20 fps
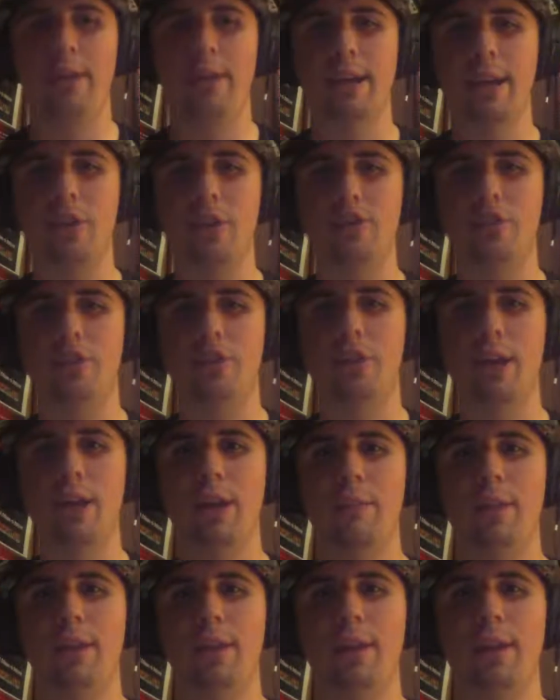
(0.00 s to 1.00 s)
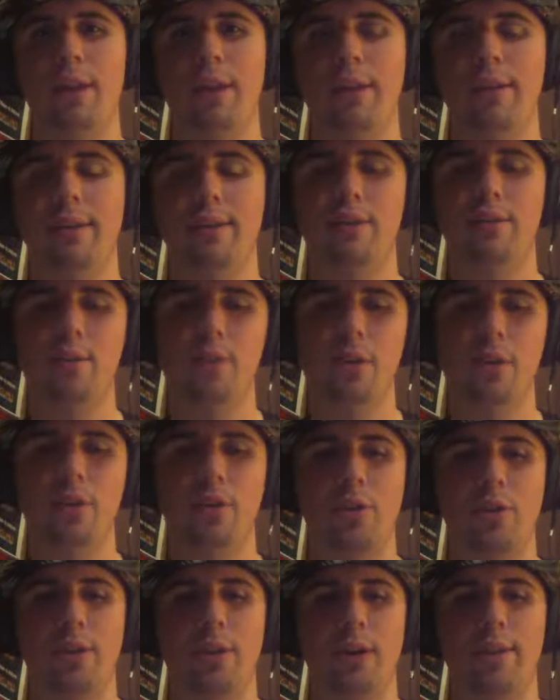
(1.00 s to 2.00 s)
yesterday. But 2 years
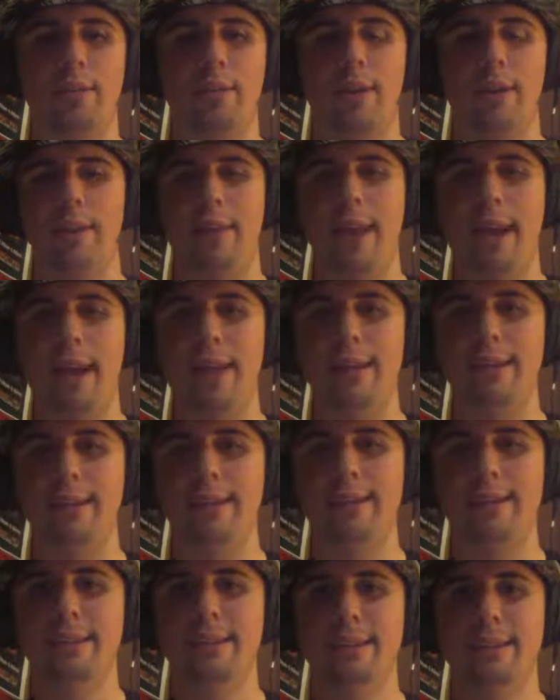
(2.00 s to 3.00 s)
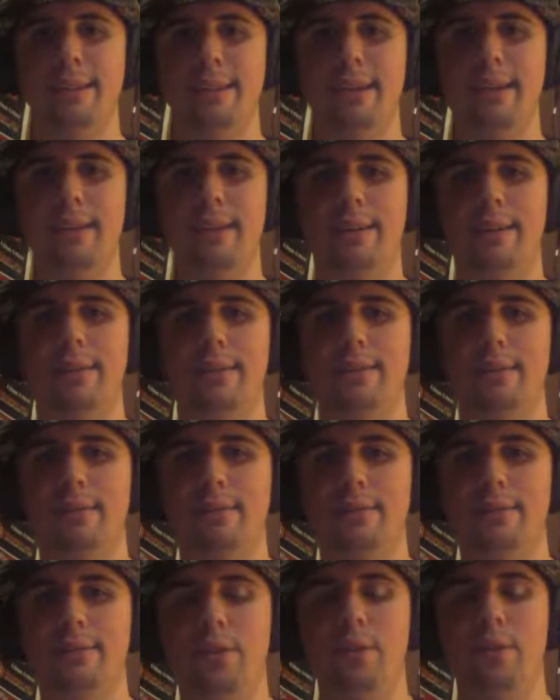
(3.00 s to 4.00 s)
ago against Atlanta, or
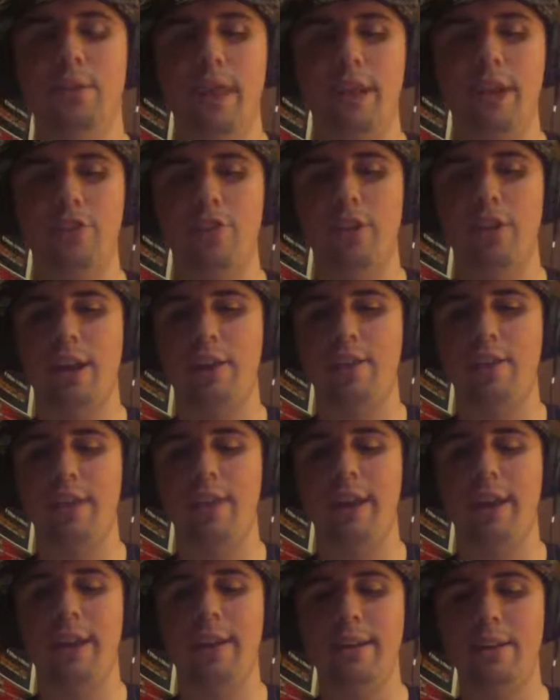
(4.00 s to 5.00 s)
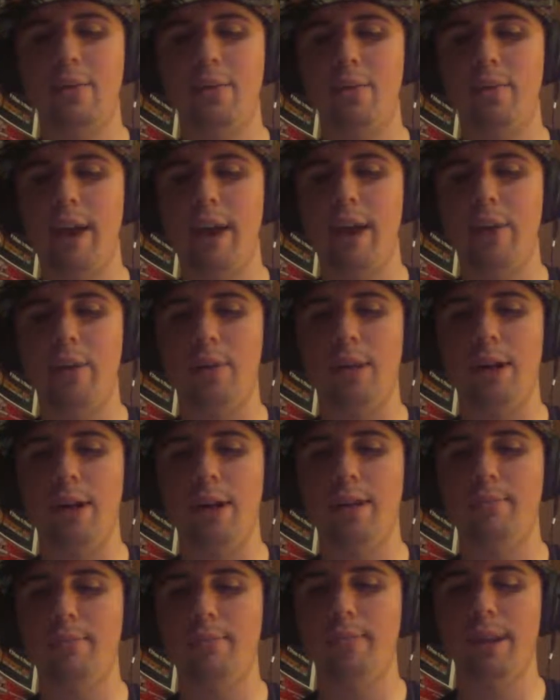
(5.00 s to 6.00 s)
last year against Atlanta, he was
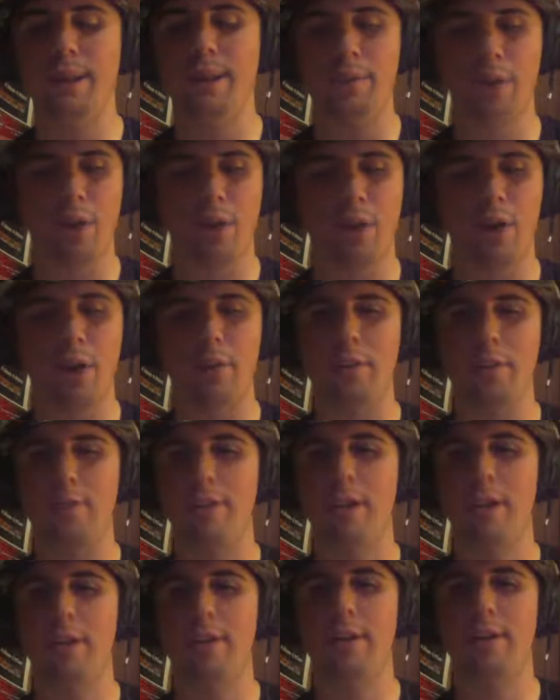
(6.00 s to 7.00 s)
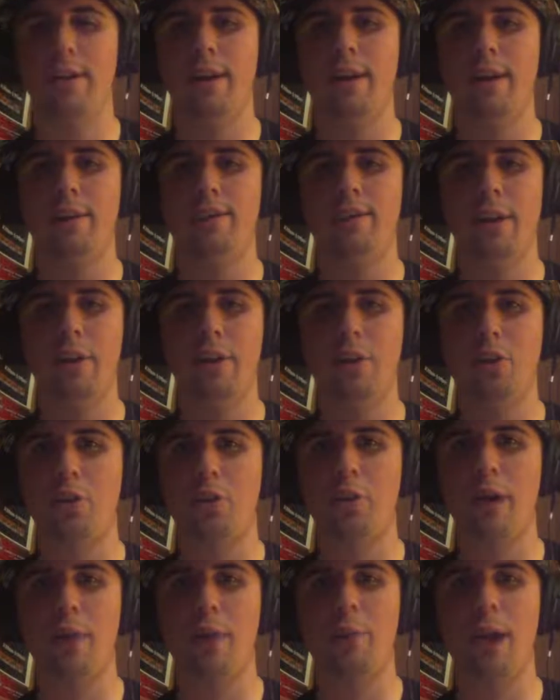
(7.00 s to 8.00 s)
out. But regardless, a stellar
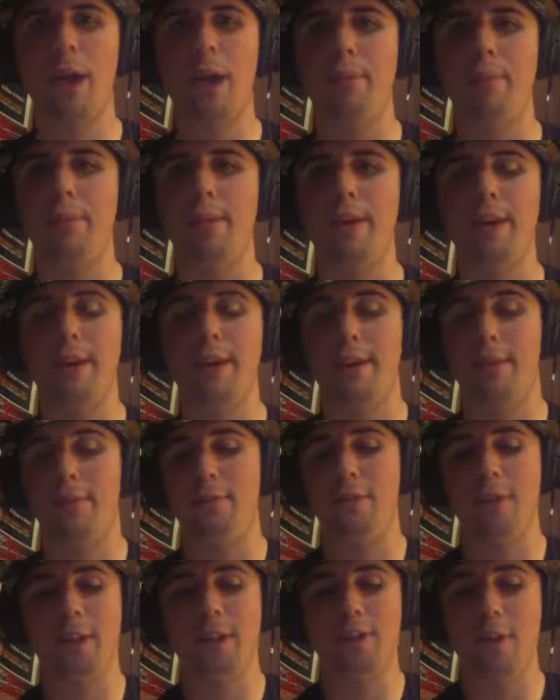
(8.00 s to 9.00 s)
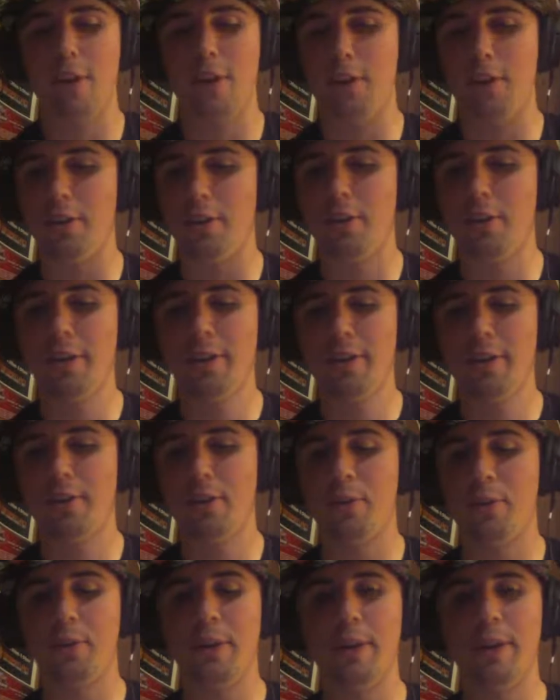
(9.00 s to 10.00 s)
career. Probably, if he did call it a
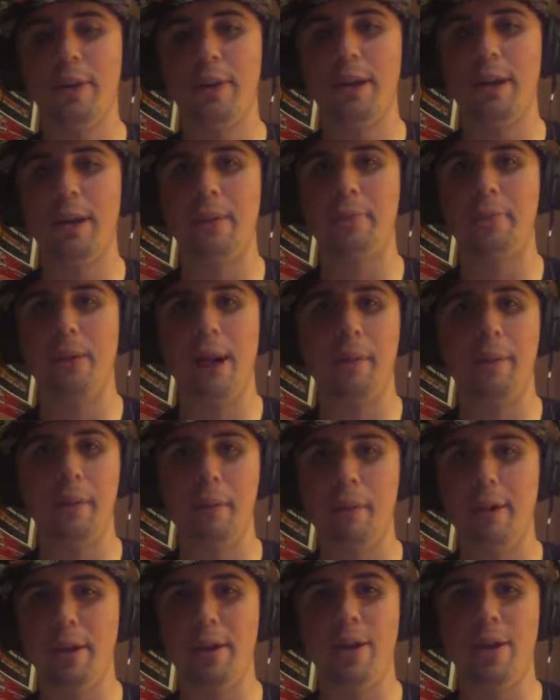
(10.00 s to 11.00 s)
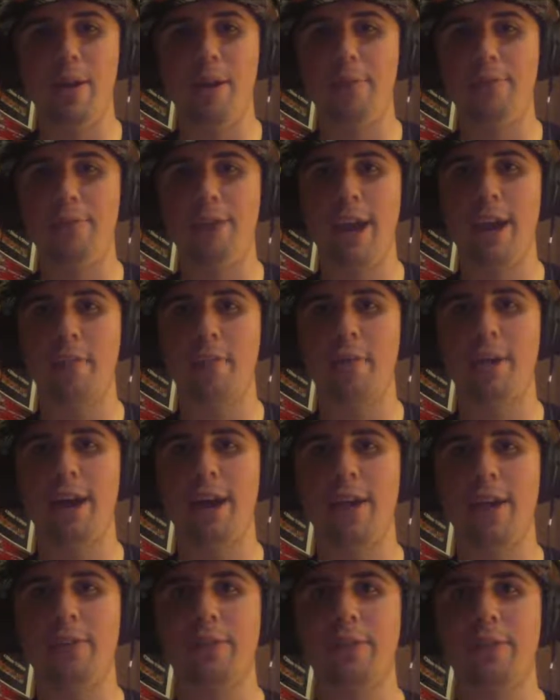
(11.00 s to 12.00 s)
career, he'd probably be a Hall of Famer.
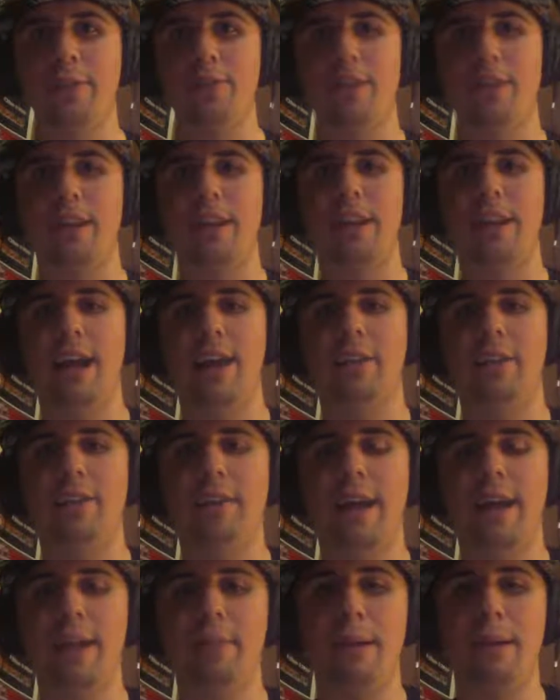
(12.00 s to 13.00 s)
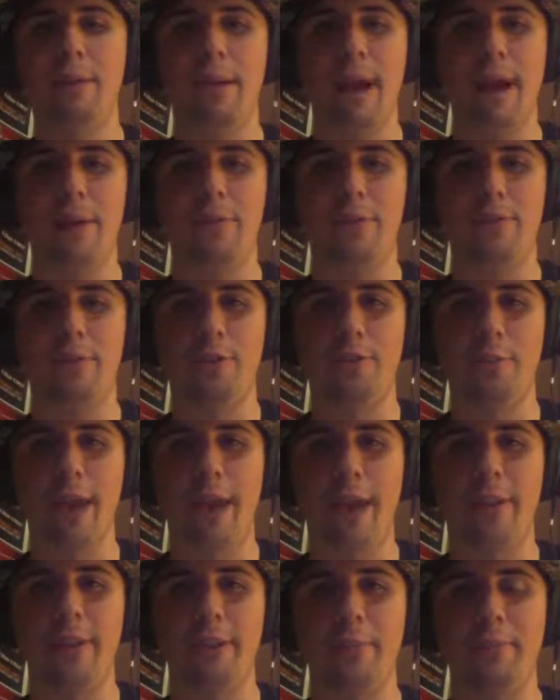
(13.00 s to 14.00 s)
I don't think there's any doubt in that. Maybe not a first
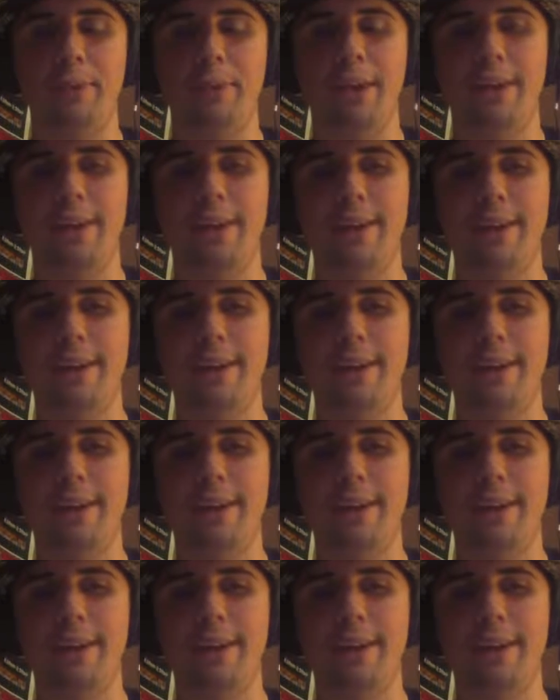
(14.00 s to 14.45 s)
ballot, but